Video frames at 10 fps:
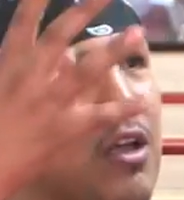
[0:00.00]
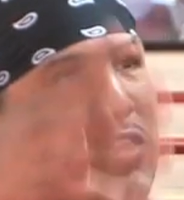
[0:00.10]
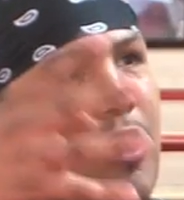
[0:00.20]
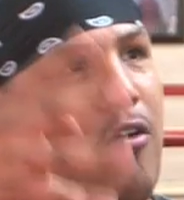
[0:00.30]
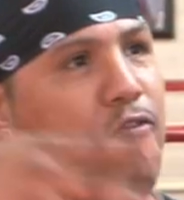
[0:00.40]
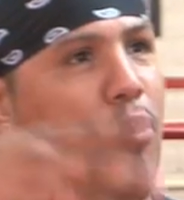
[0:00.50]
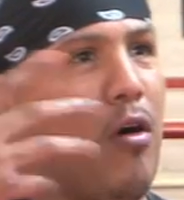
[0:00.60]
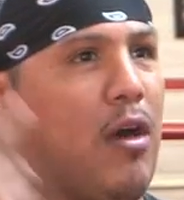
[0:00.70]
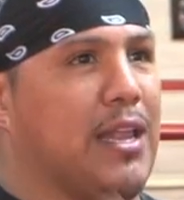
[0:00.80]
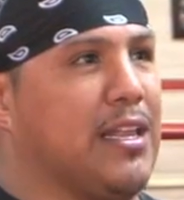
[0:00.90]
they go
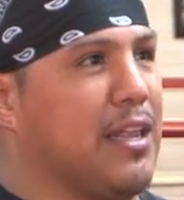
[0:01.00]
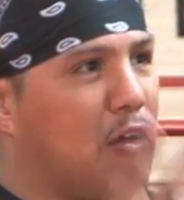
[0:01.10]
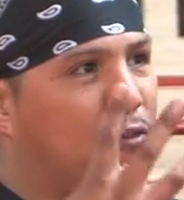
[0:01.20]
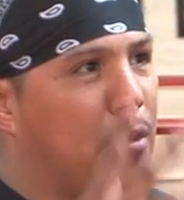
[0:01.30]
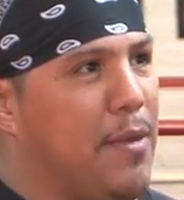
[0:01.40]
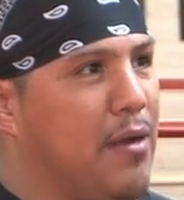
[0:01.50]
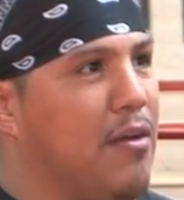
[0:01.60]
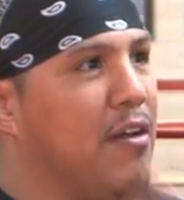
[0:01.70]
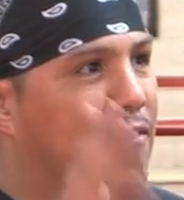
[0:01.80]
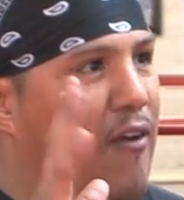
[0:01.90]
4. I think they go 4 minutes,
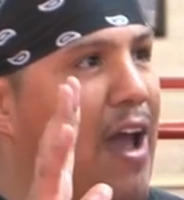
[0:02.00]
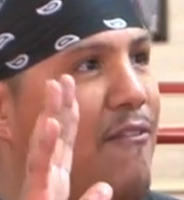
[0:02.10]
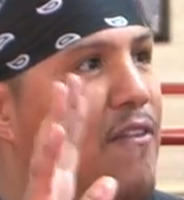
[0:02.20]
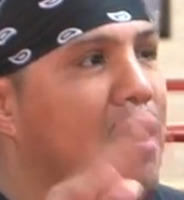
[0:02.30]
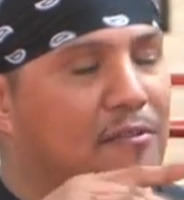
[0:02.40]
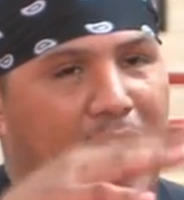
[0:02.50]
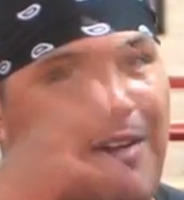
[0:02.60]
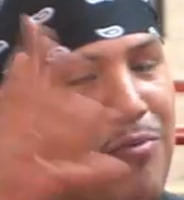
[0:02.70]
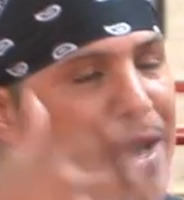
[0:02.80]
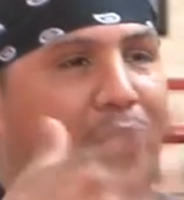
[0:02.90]
five,
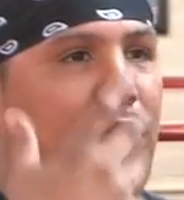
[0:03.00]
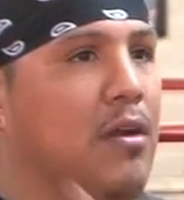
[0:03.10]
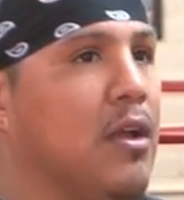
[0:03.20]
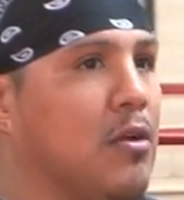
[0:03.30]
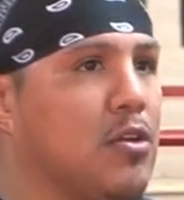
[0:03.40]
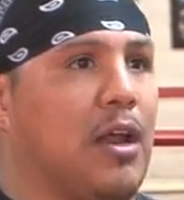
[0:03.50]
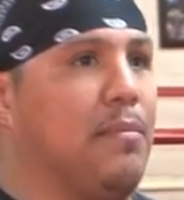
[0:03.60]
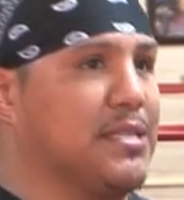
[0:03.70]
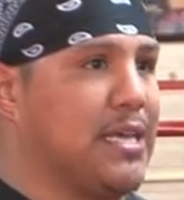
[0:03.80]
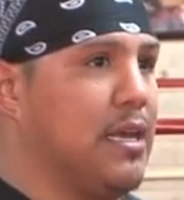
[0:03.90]
whatever. Yeah,
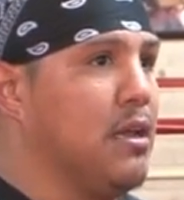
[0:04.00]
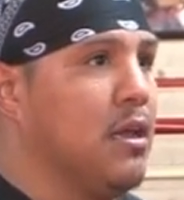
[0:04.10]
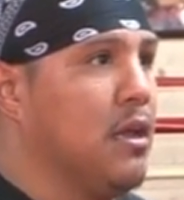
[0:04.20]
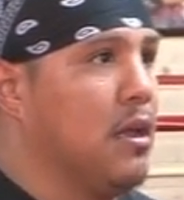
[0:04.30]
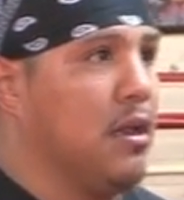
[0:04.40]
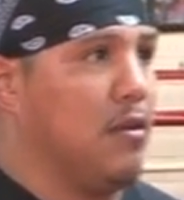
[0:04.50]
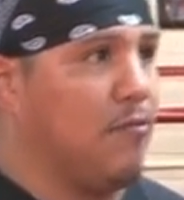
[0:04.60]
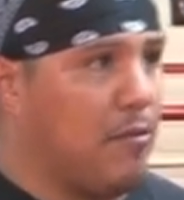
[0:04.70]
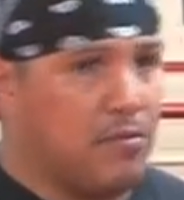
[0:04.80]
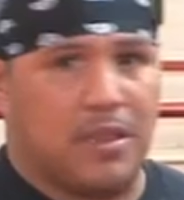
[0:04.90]
but see,
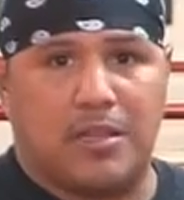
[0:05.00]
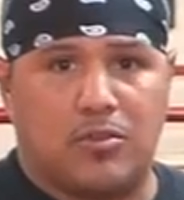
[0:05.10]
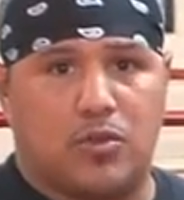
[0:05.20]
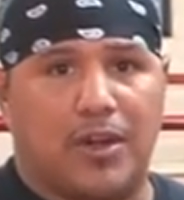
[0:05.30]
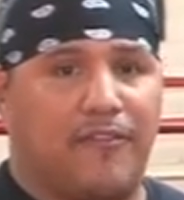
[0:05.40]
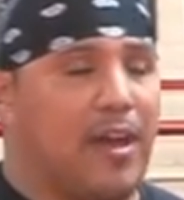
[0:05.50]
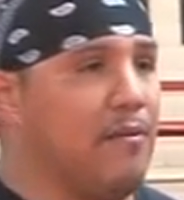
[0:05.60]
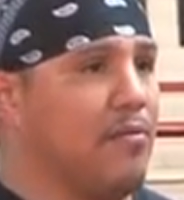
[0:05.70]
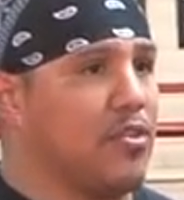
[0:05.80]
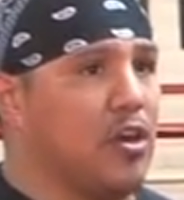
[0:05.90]

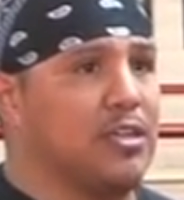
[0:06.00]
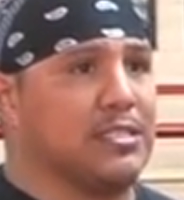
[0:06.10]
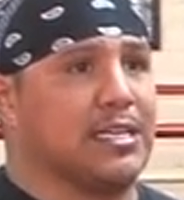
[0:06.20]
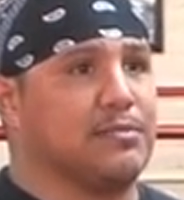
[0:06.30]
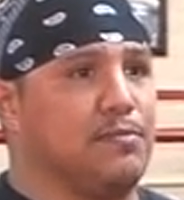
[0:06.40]
36